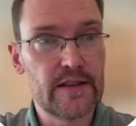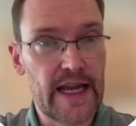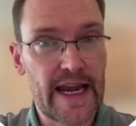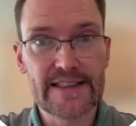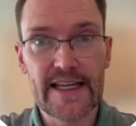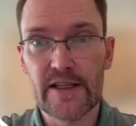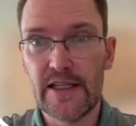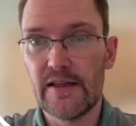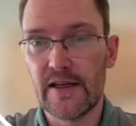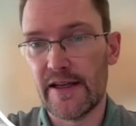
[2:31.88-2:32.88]
hangs out
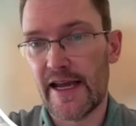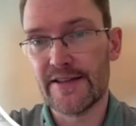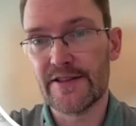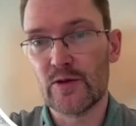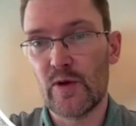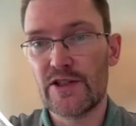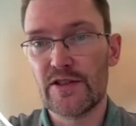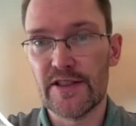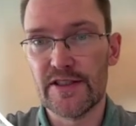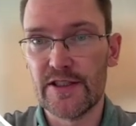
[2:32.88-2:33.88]
here and answers
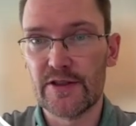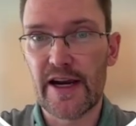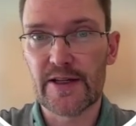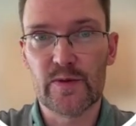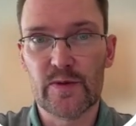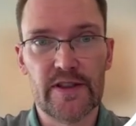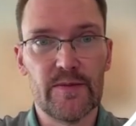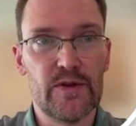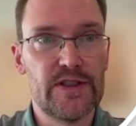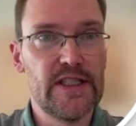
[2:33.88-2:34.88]
questions and interacts with the
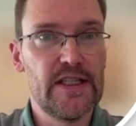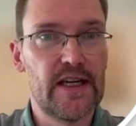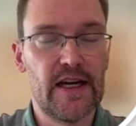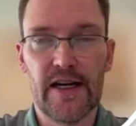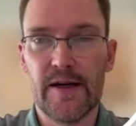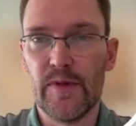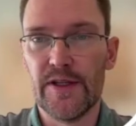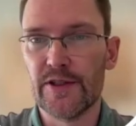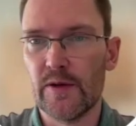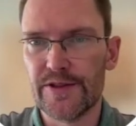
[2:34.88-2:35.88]
community.
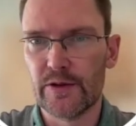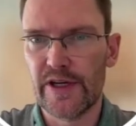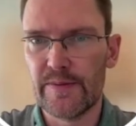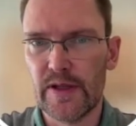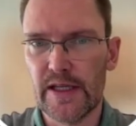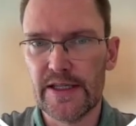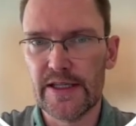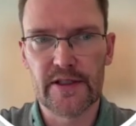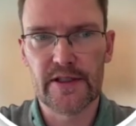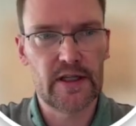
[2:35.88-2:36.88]
And so it's a great place
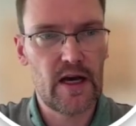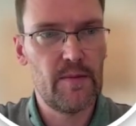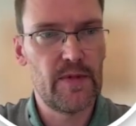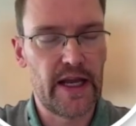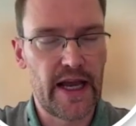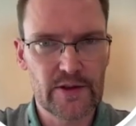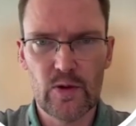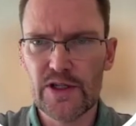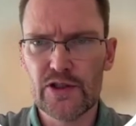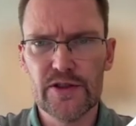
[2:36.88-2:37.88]
to come and ask
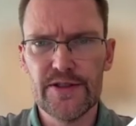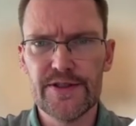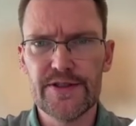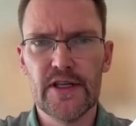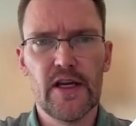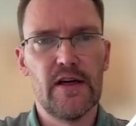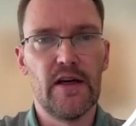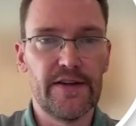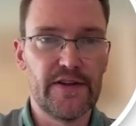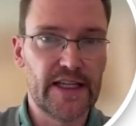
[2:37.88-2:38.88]
questions.
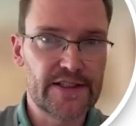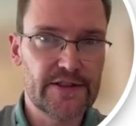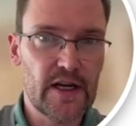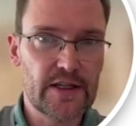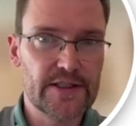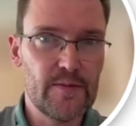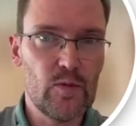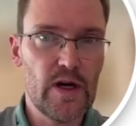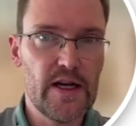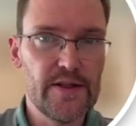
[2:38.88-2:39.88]
If you get stuck
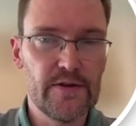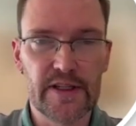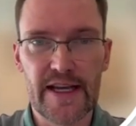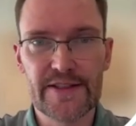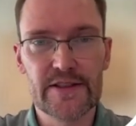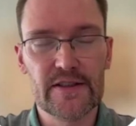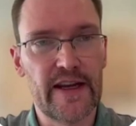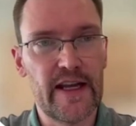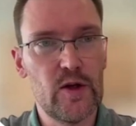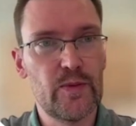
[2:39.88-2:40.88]
somewhere, you can ask
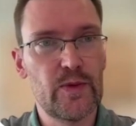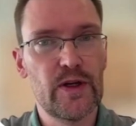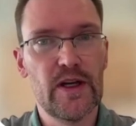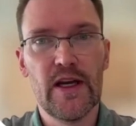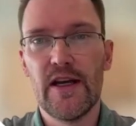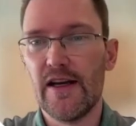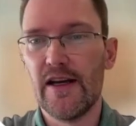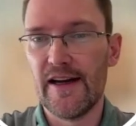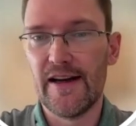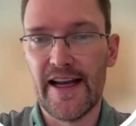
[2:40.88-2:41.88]
for help.
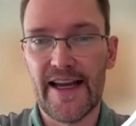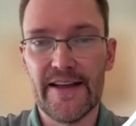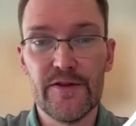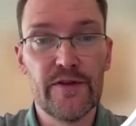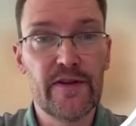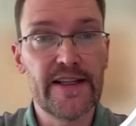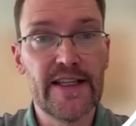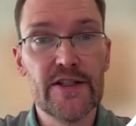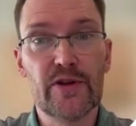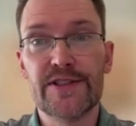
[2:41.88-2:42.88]
And if you find
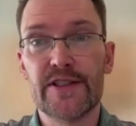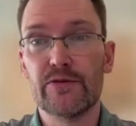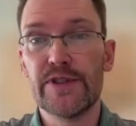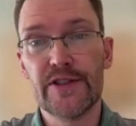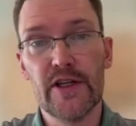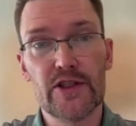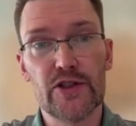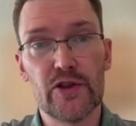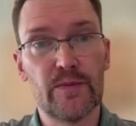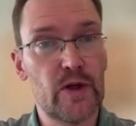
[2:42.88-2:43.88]
interesting research,
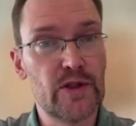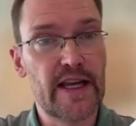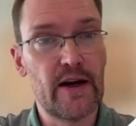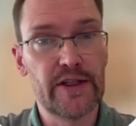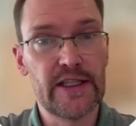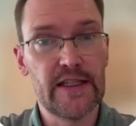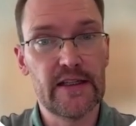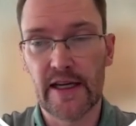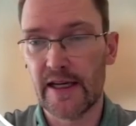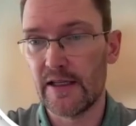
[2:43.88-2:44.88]
you can post that on
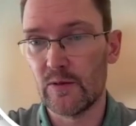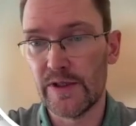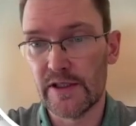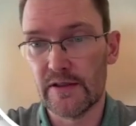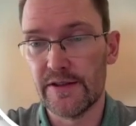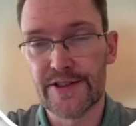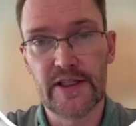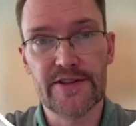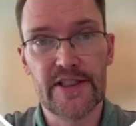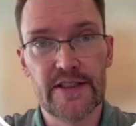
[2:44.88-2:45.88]
here and we can
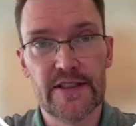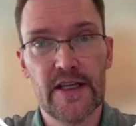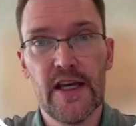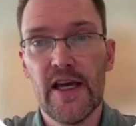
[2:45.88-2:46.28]
discuss it.